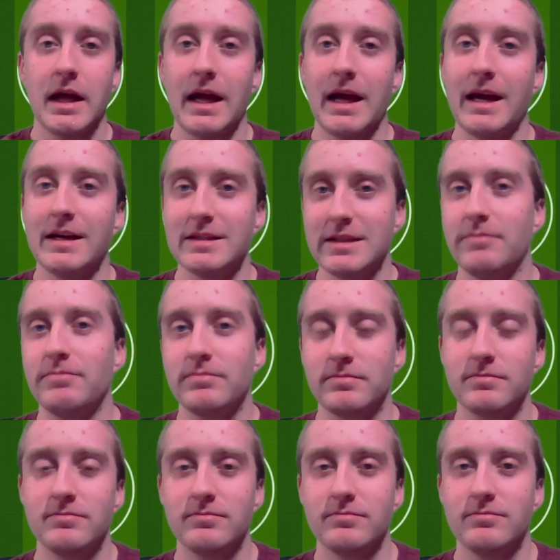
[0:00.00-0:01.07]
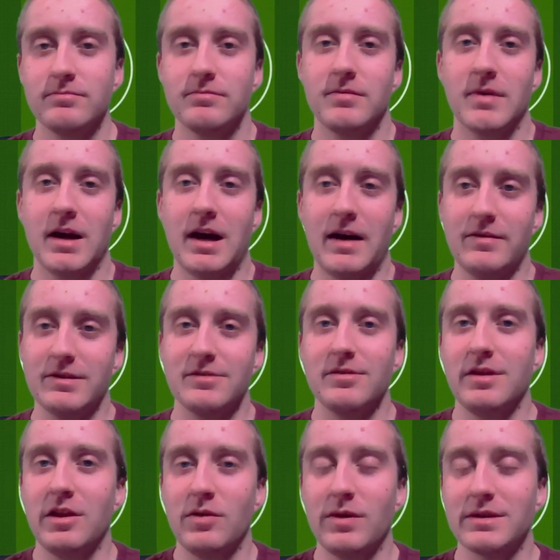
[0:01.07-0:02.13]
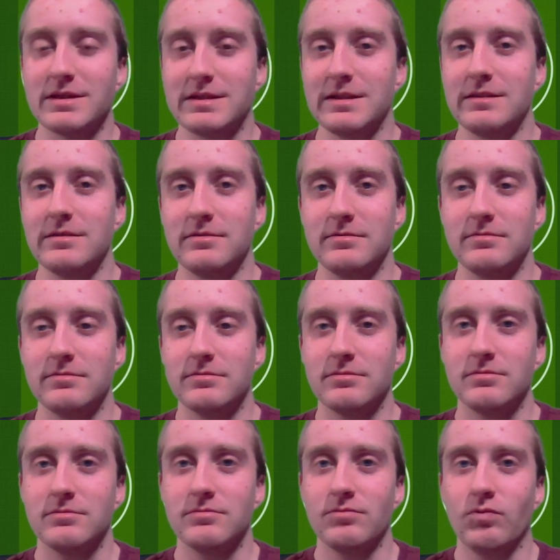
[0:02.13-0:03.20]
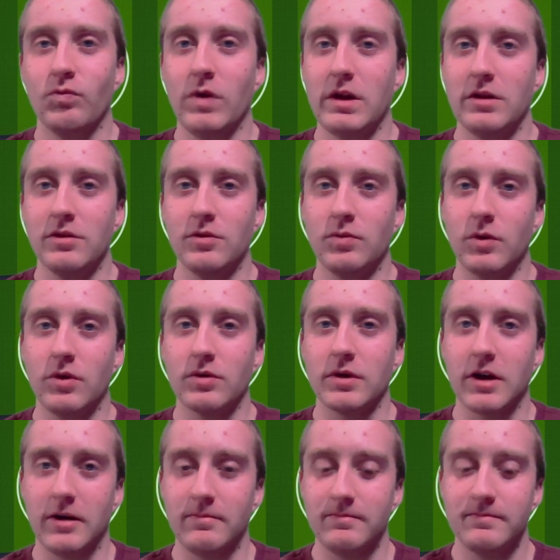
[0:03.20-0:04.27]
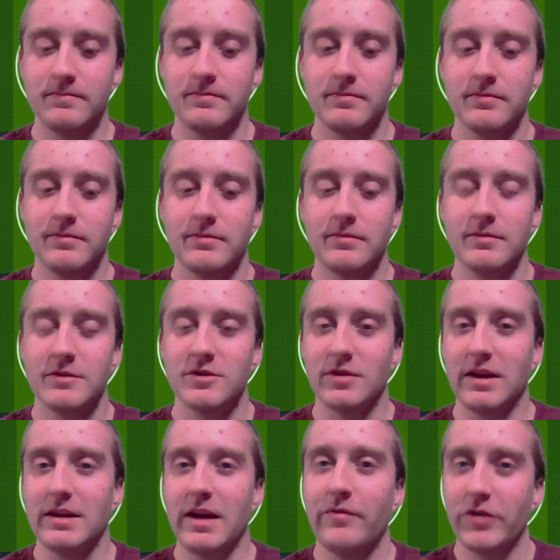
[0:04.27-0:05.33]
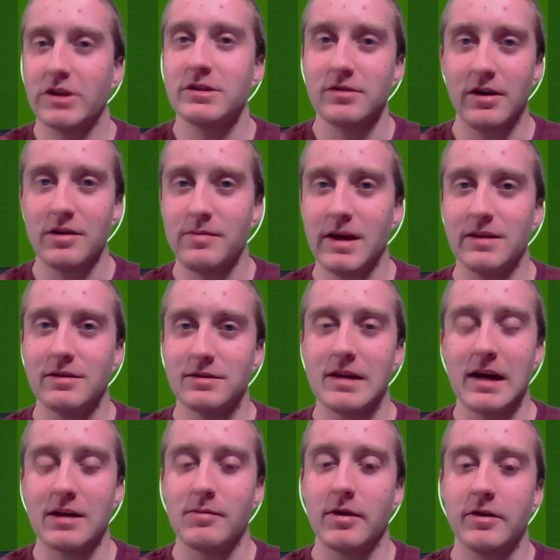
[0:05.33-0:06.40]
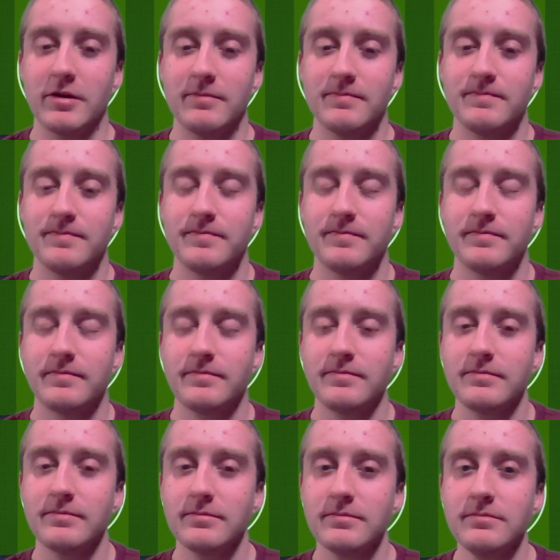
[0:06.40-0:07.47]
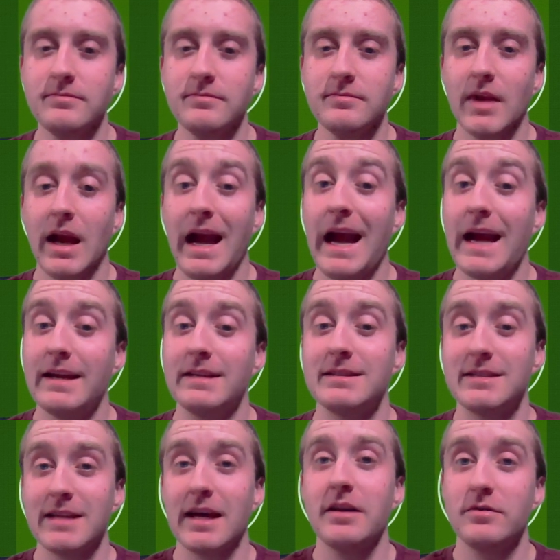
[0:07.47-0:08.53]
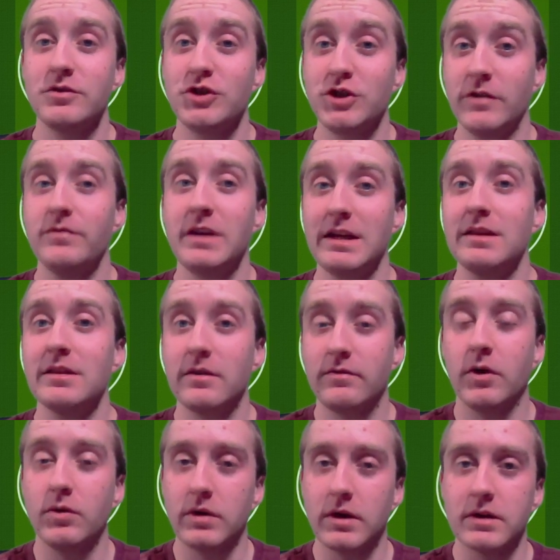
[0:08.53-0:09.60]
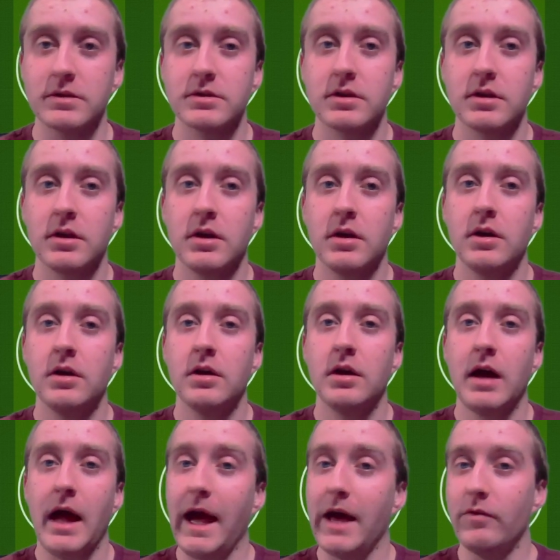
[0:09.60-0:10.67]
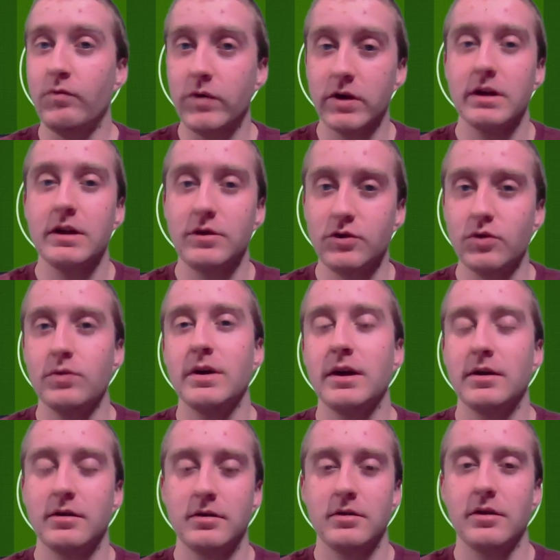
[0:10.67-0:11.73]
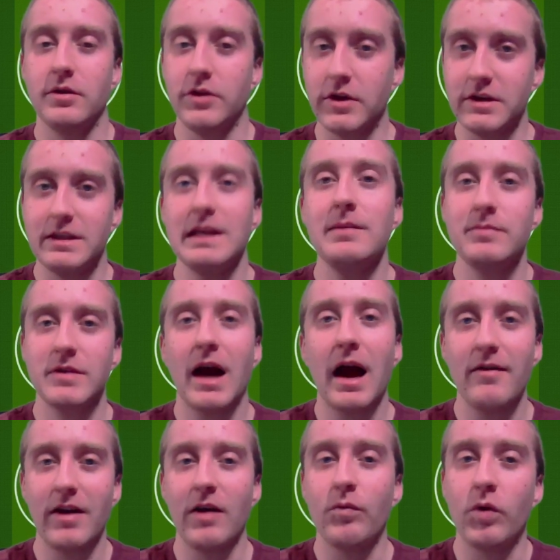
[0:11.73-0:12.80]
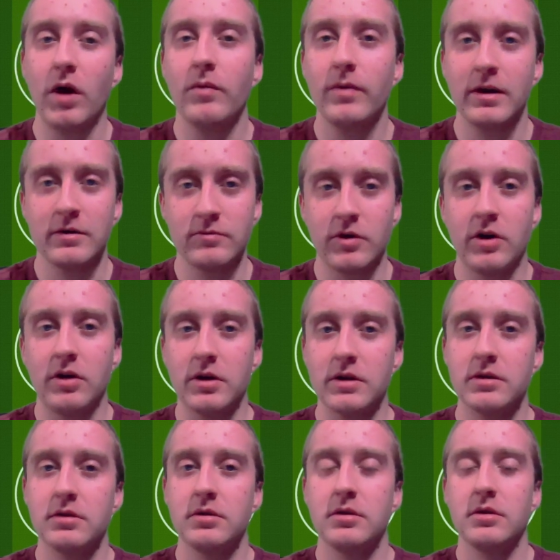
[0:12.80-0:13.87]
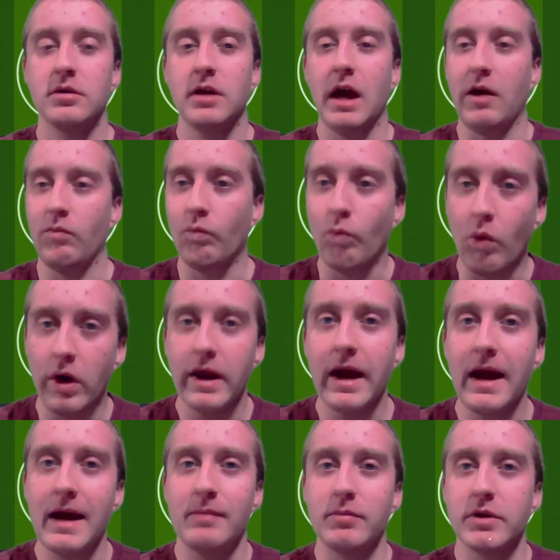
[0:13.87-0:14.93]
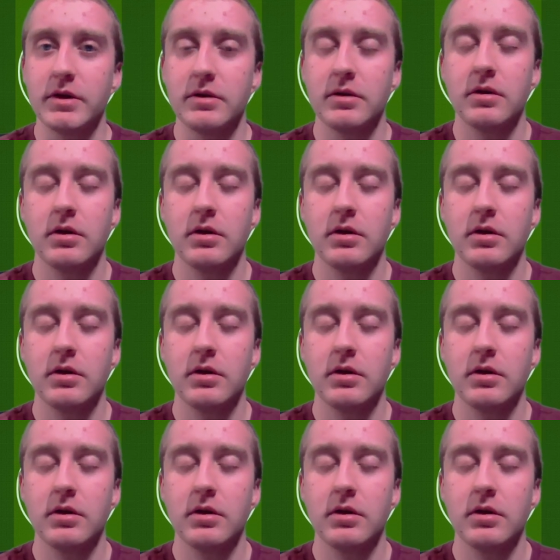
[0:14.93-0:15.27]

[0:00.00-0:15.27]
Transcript: Except, obviously, the U.S. didn't win the World Cup. So then Netflix still had to make this documentary. And instead of shifting the focus and really doing the deep dive on what went wrong and what happened,